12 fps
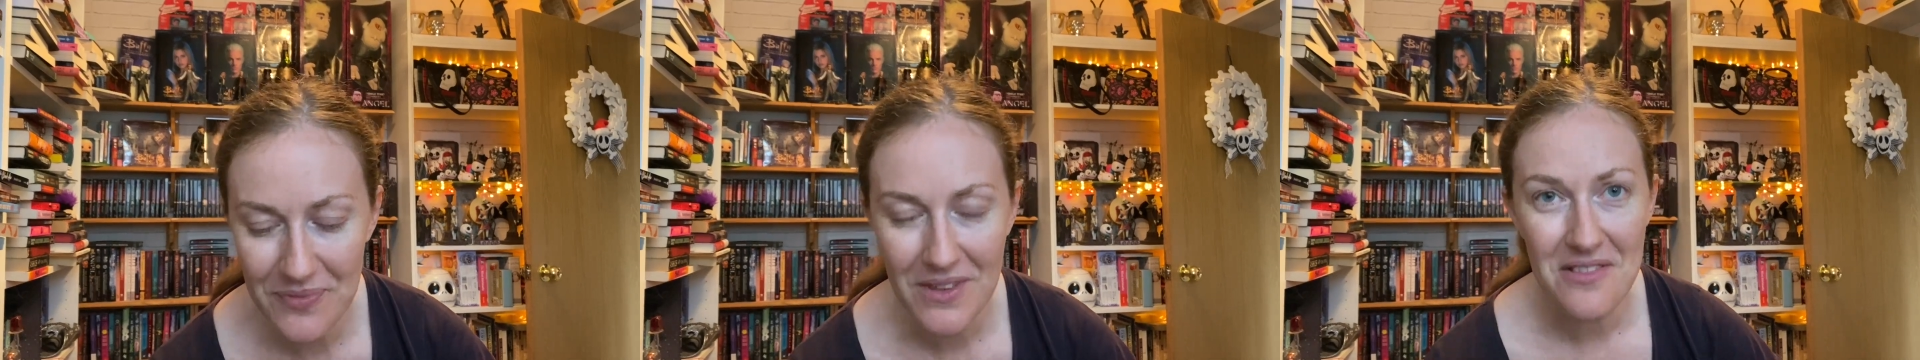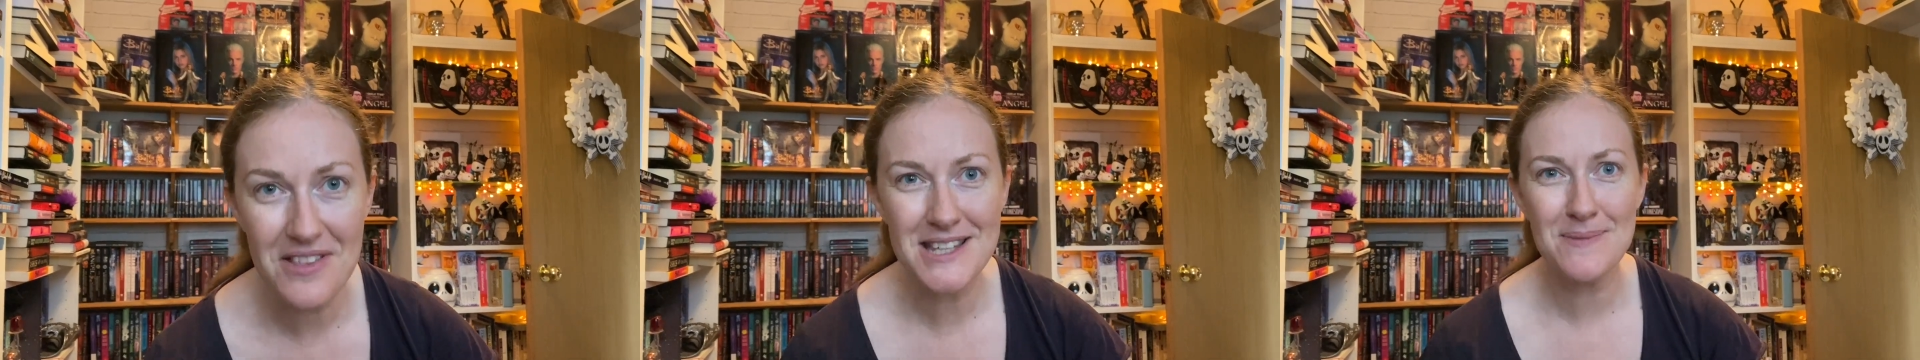
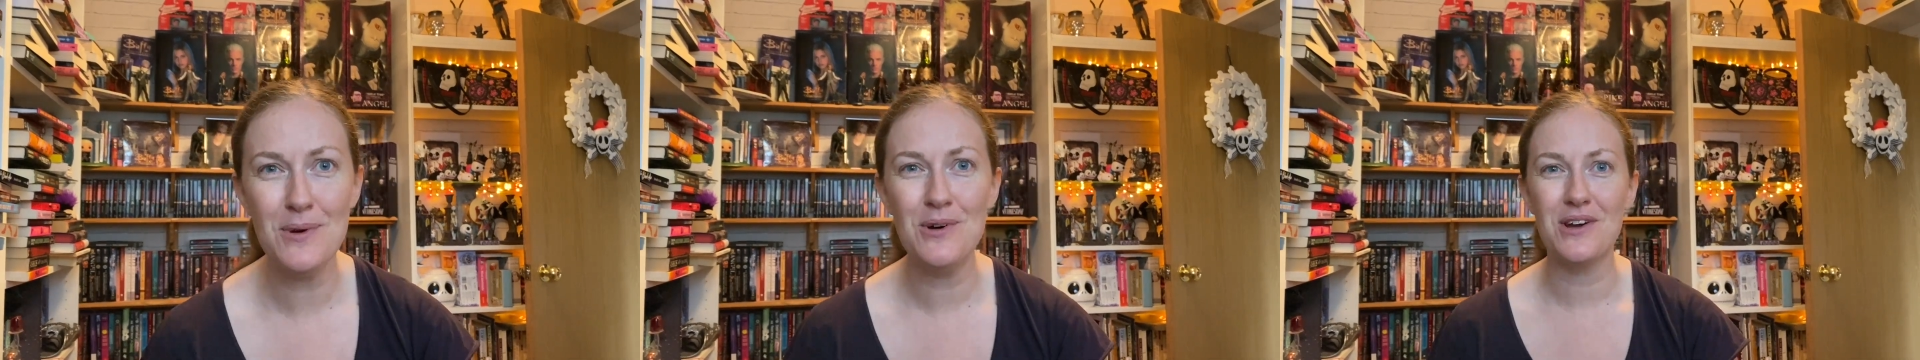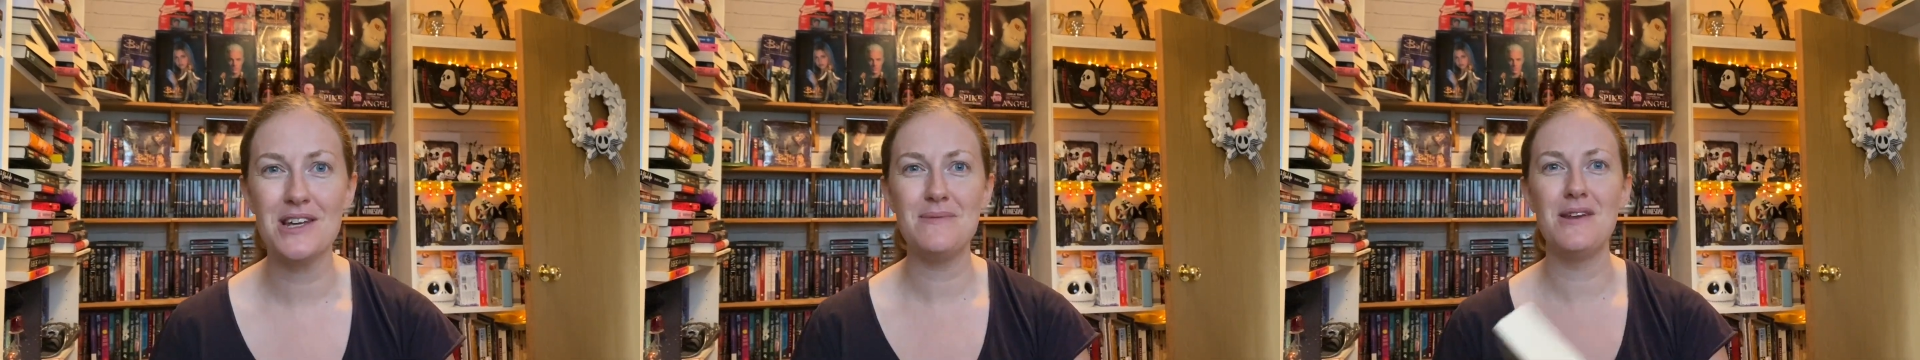This
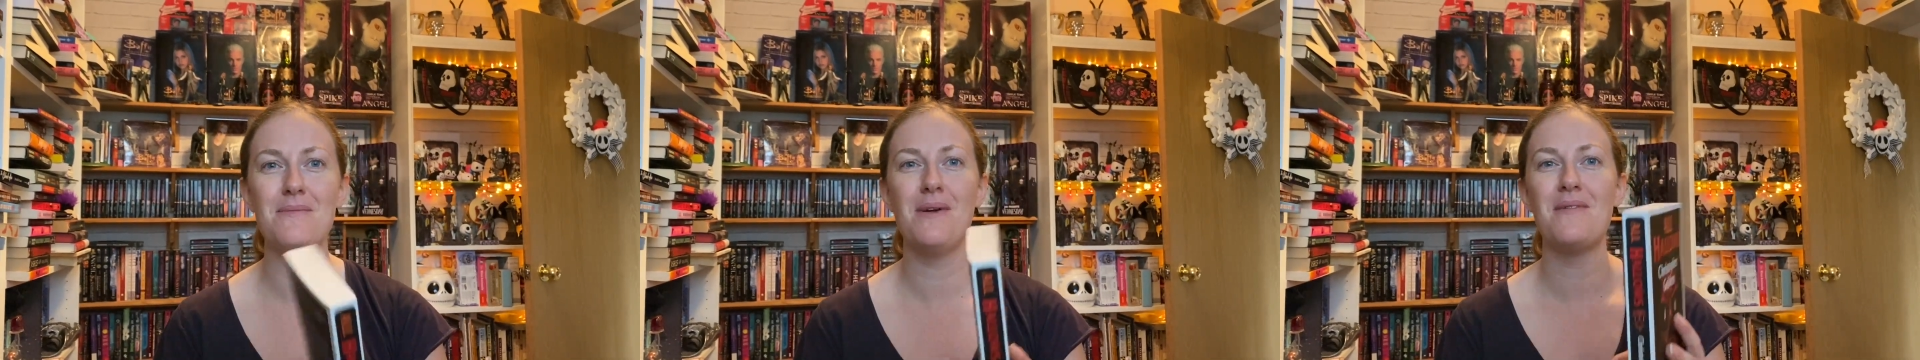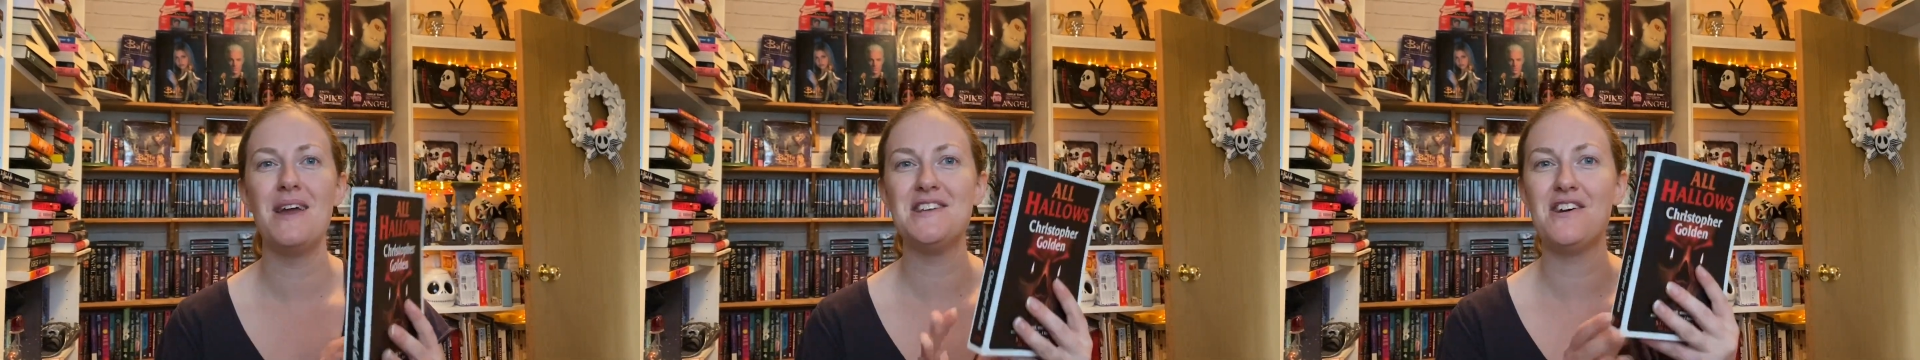book has been on my
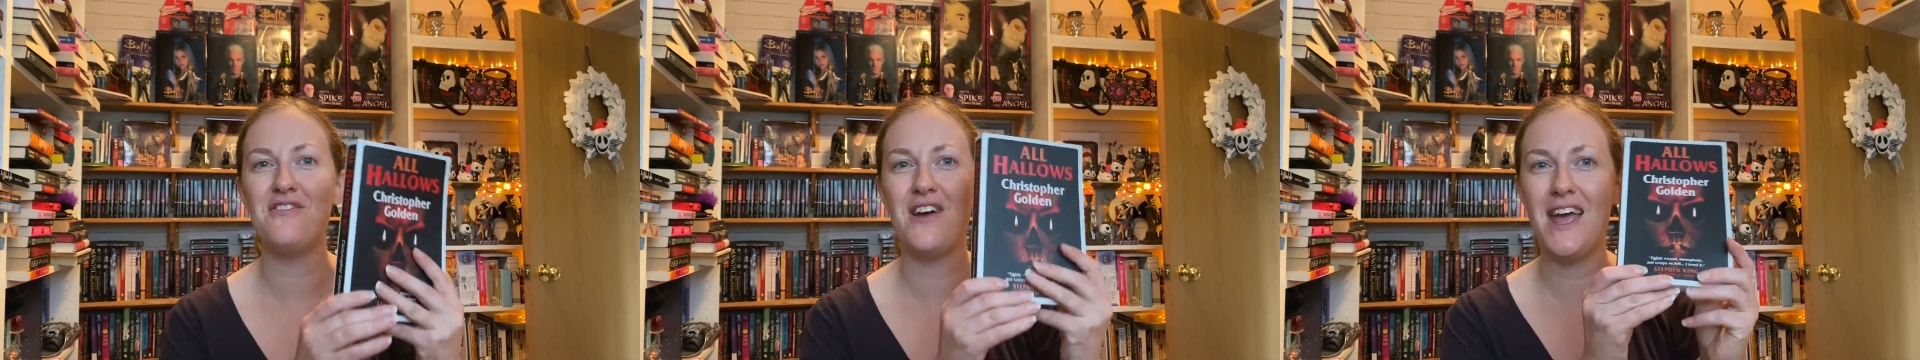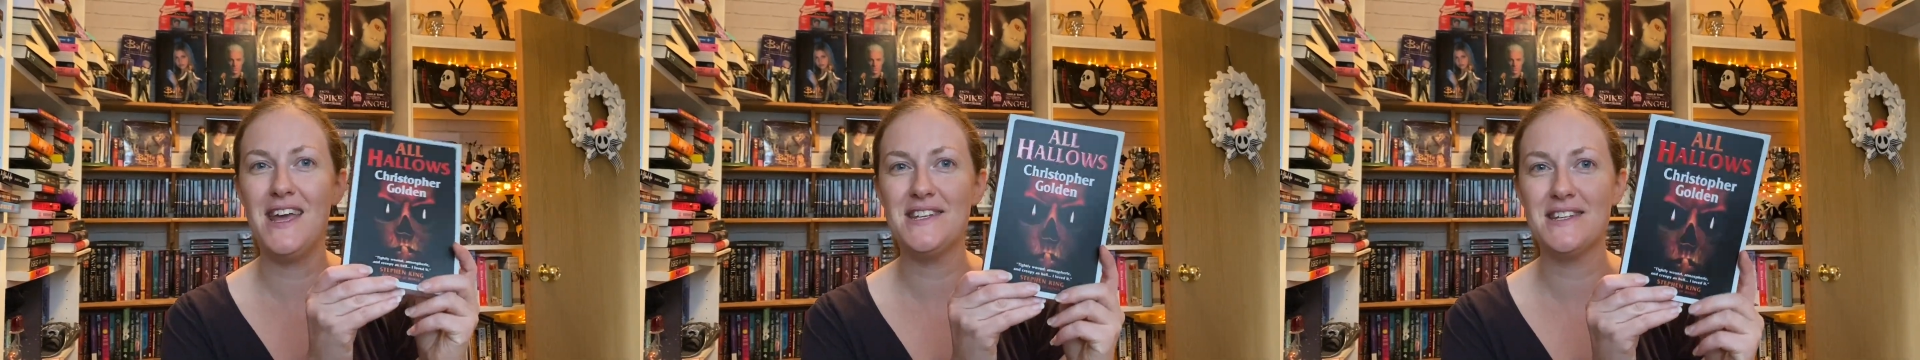radar for
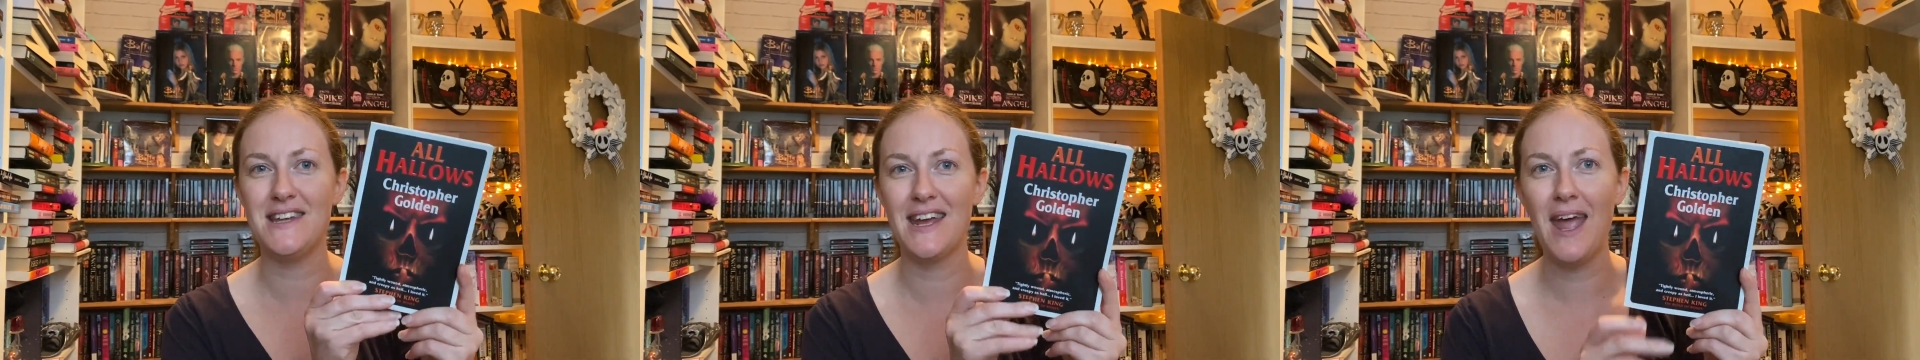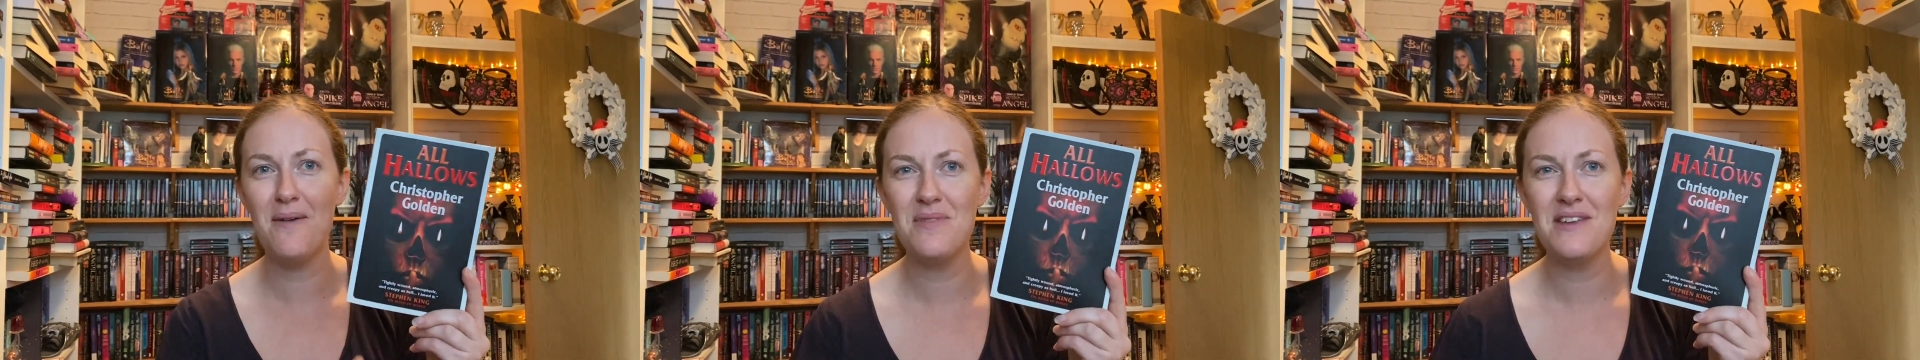ages, and I
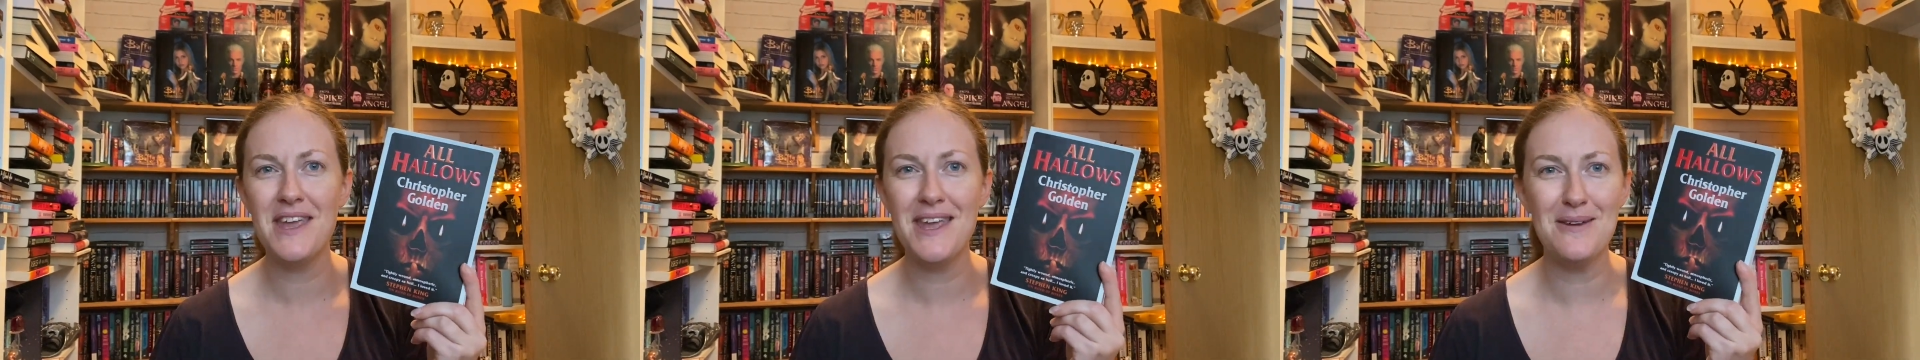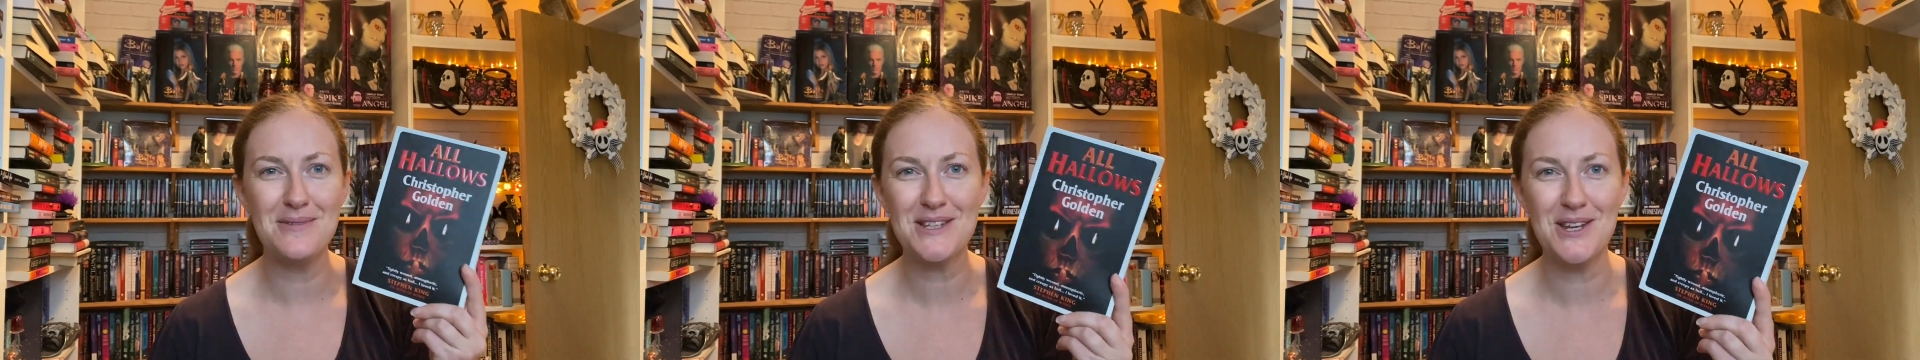kept thinking
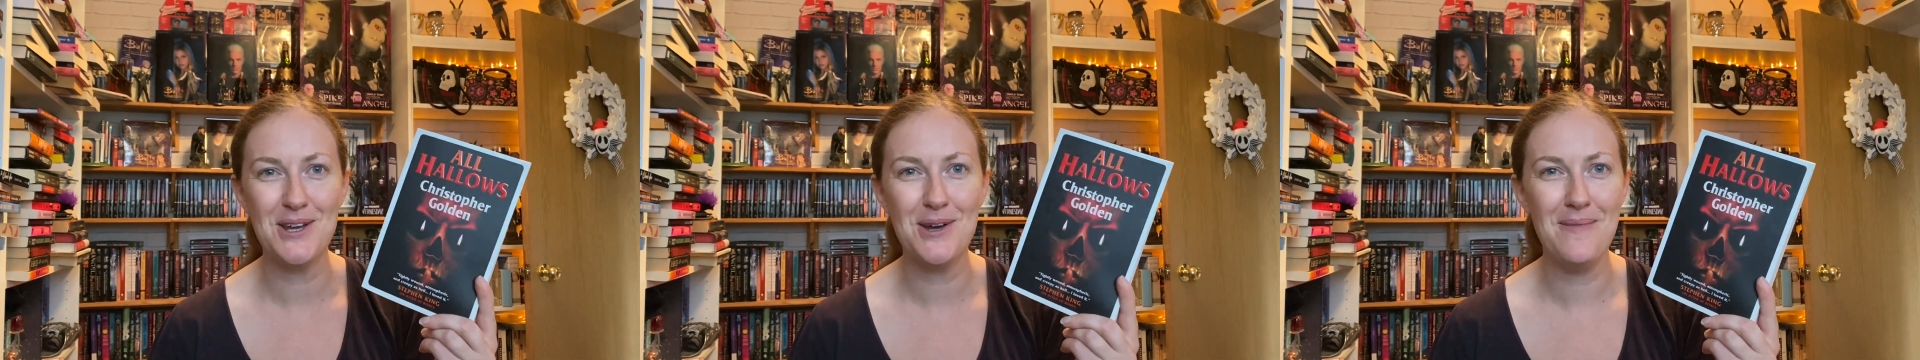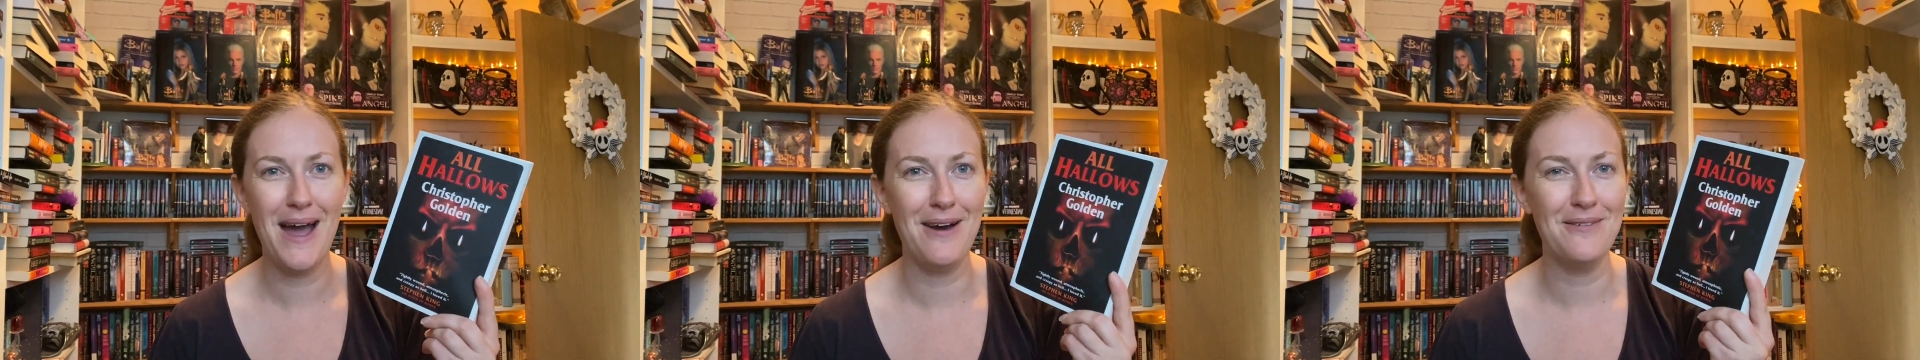it was going to
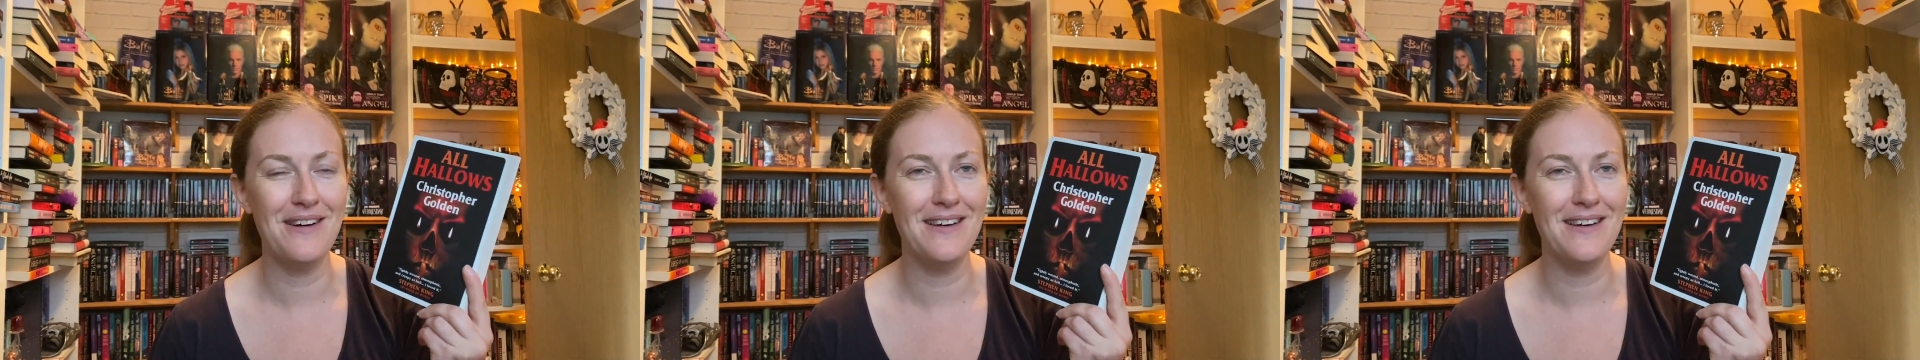come out,